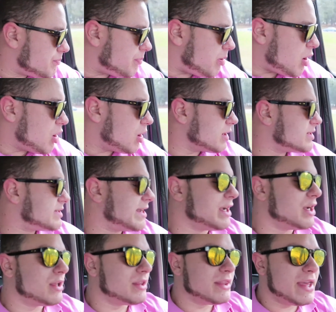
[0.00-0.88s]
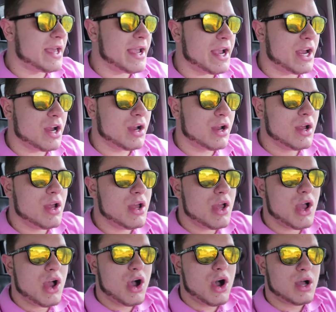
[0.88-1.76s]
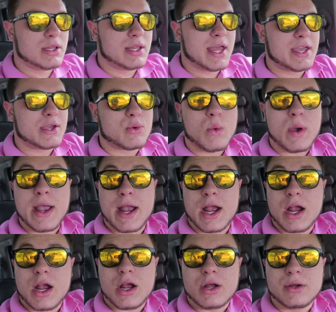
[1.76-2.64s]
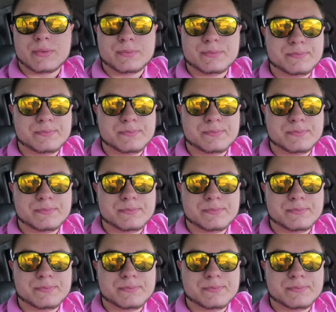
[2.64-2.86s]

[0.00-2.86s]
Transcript: parts here and there on like where